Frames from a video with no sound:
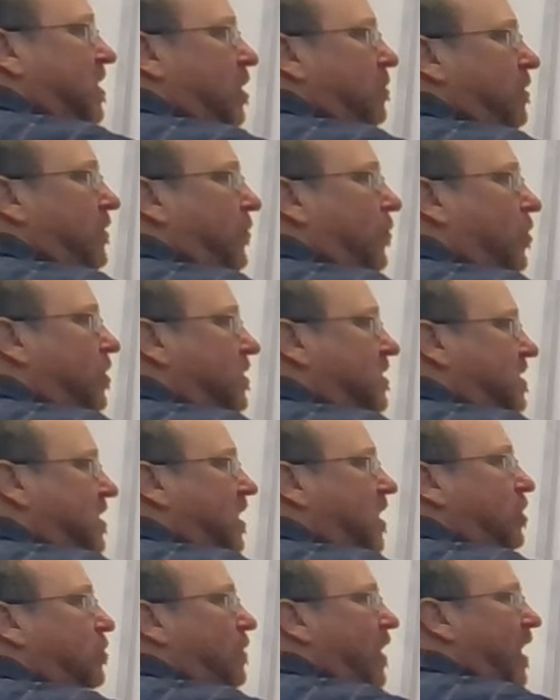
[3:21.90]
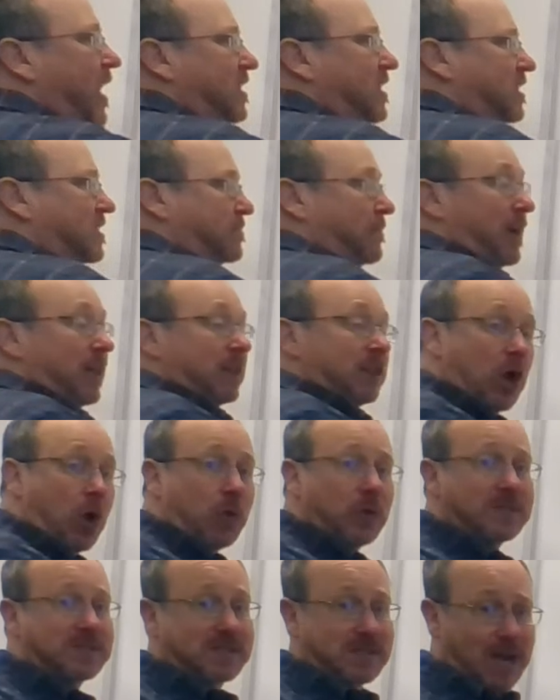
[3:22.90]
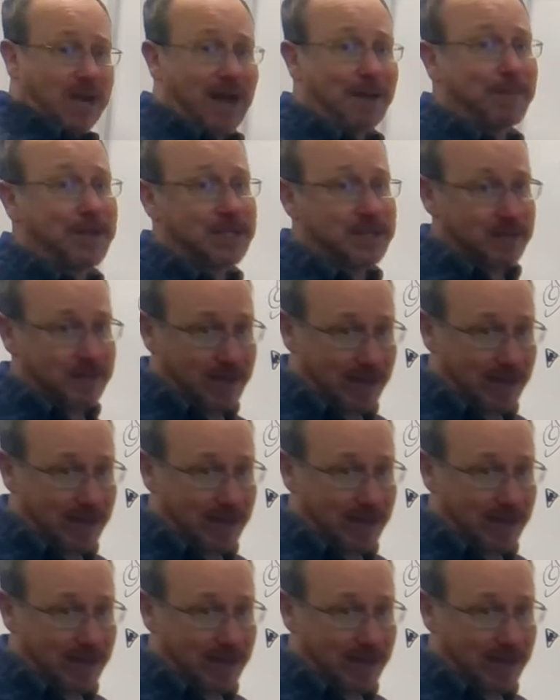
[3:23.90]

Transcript: is going to be 14, right? That's my lowest common